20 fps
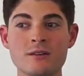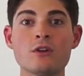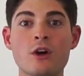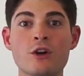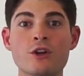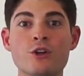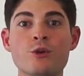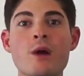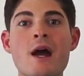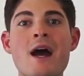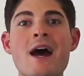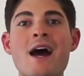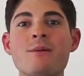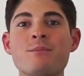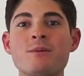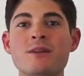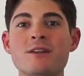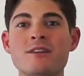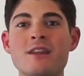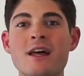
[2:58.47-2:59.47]
Are you
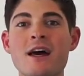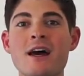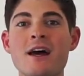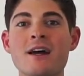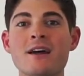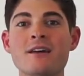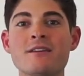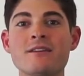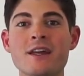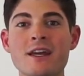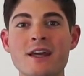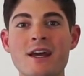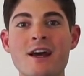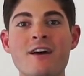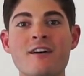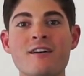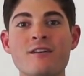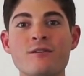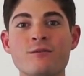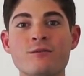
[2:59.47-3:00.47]
happy that they
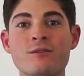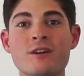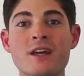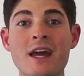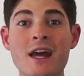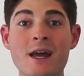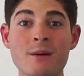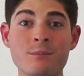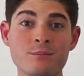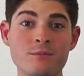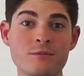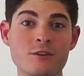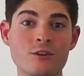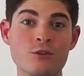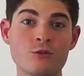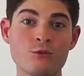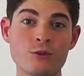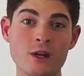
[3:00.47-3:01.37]
have kept the